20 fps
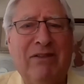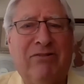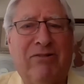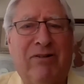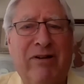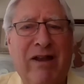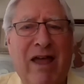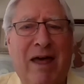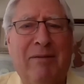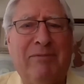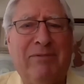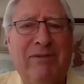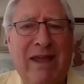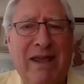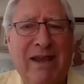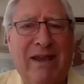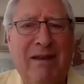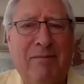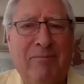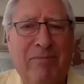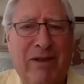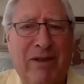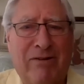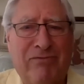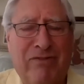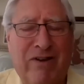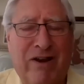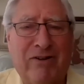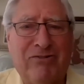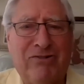or not taking their
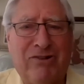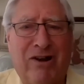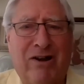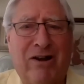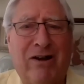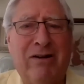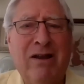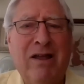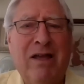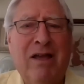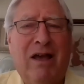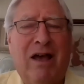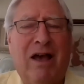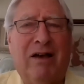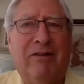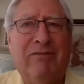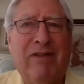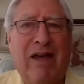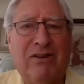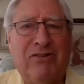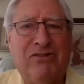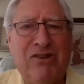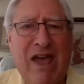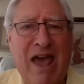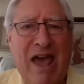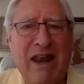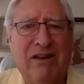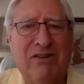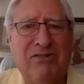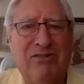fair share of not
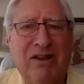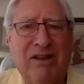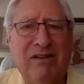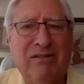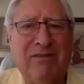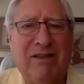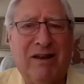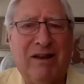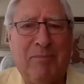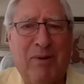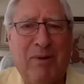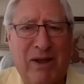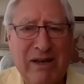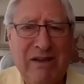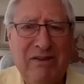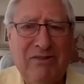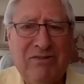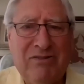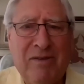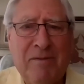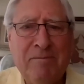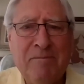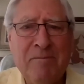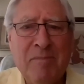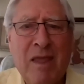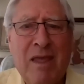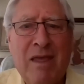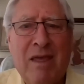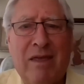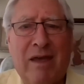challenging their buddies.
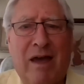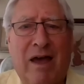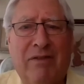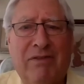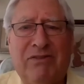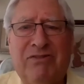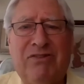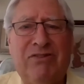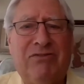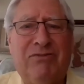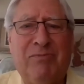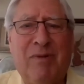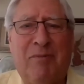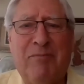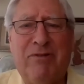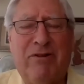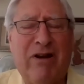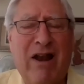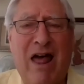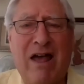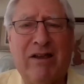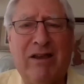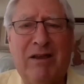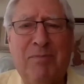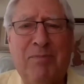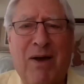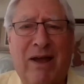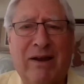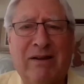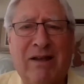Remember, they're an
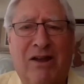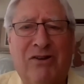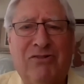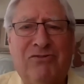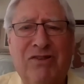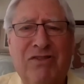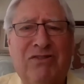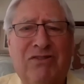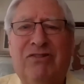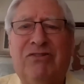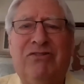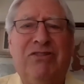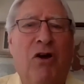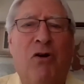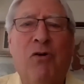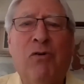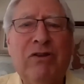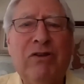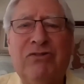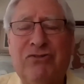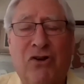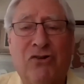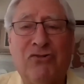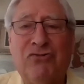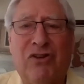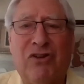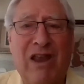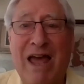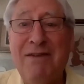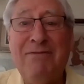occupied country. This is the only
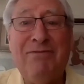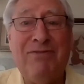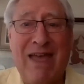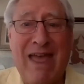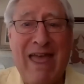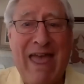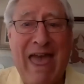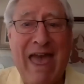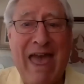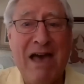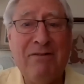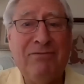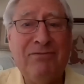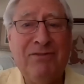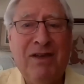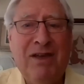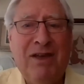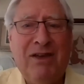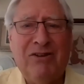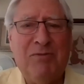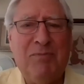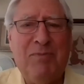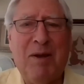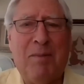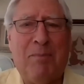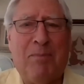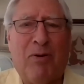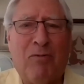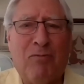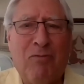social life they have. To be a
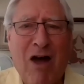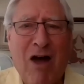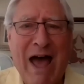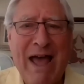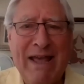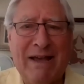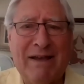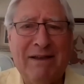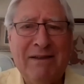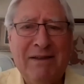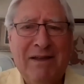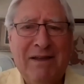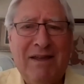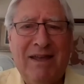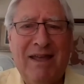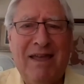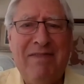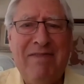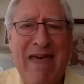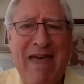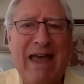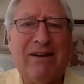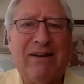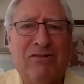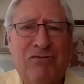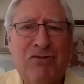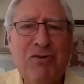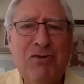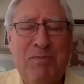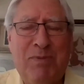pariah in that
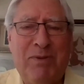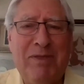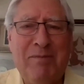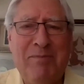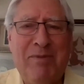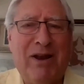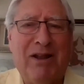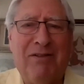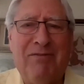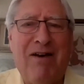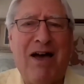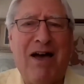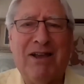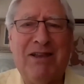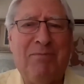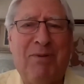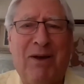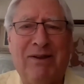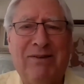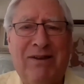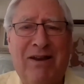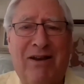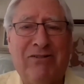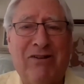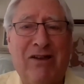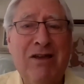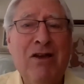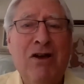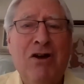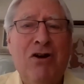group in the middle of occupied
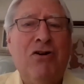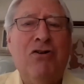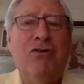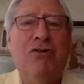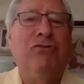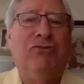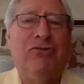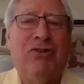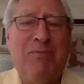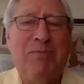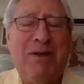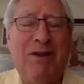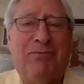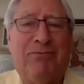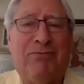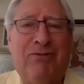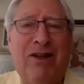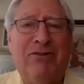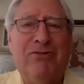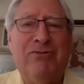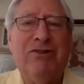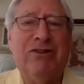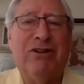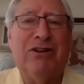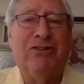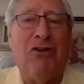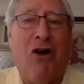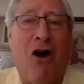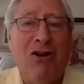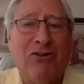territory, who's going to be a friend? Who are you going
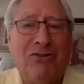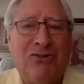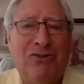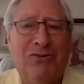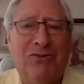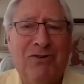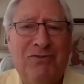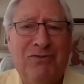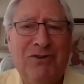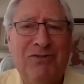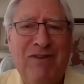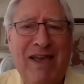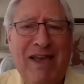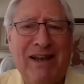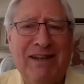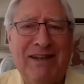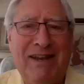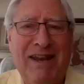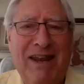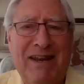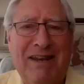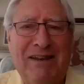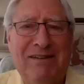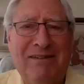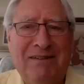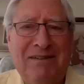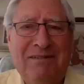to talk to if you've alienated